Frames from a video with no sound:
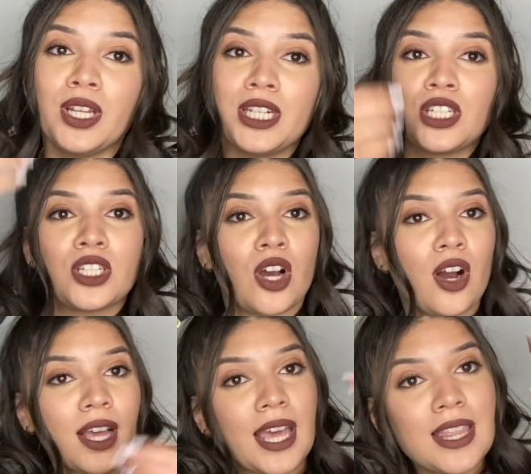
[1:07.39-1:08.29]
Let's
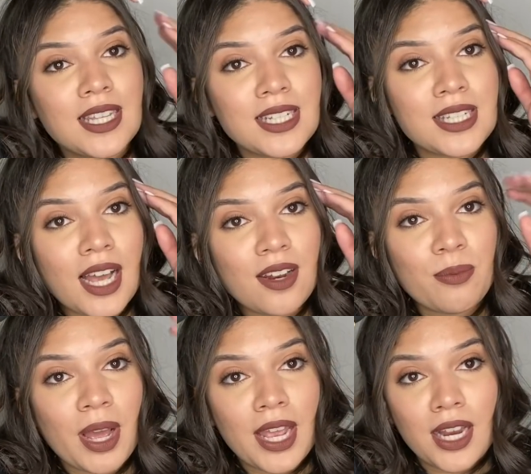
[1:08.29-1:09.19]
talk. In this side of
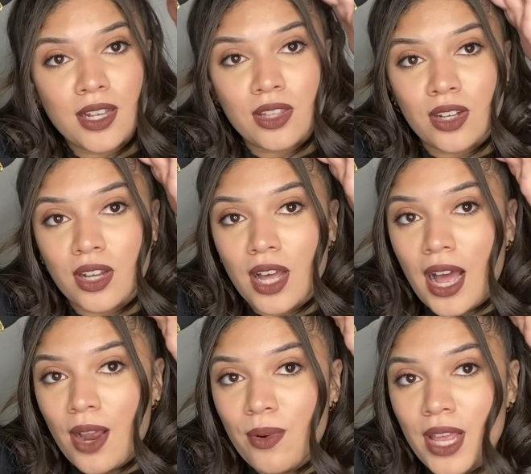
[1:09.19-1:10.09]
my hair, look,
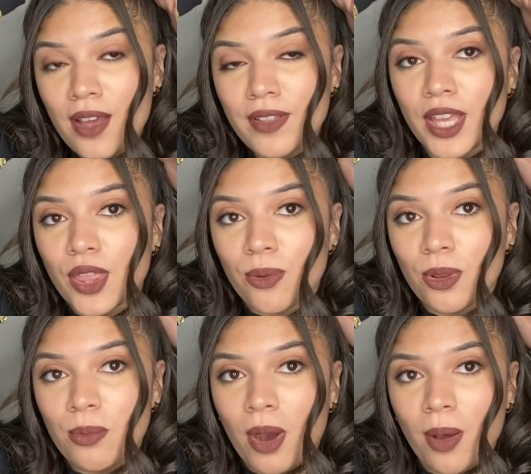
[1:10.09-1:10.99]
I already have like
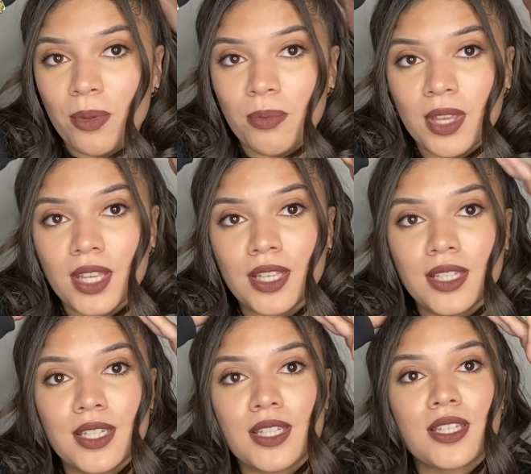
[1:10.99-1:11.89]
3 bobby
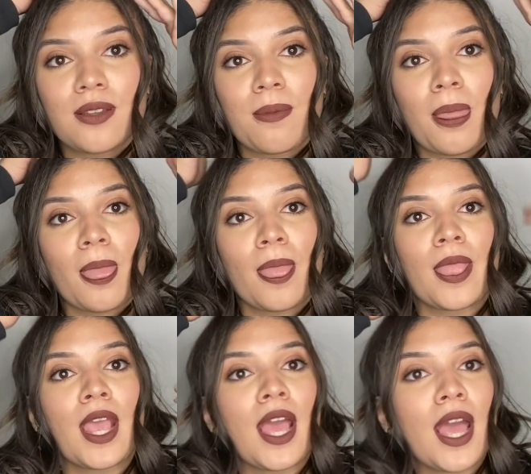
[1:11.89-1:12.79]
pins,
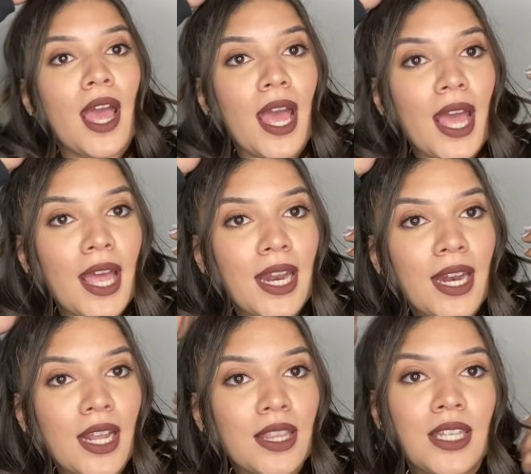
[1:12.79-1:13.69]

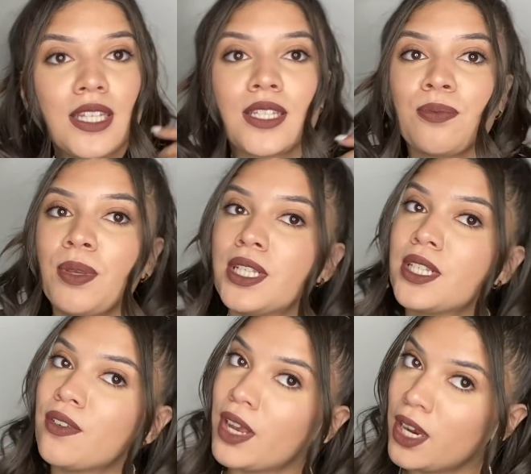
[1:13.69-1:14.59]
and these pieces
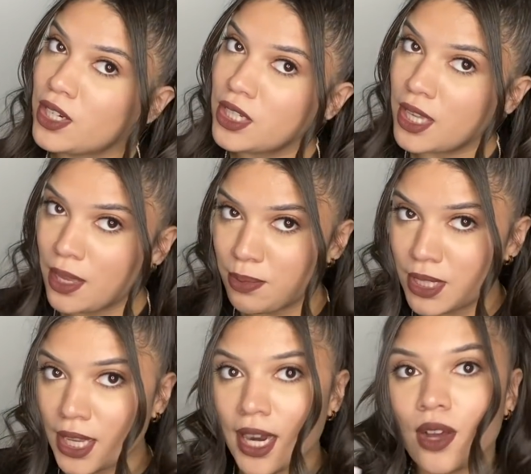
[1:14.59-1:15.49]
of hair just keep
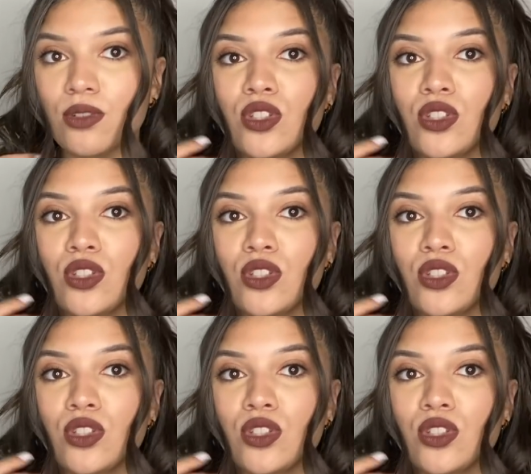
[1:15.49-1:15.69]
sticking out.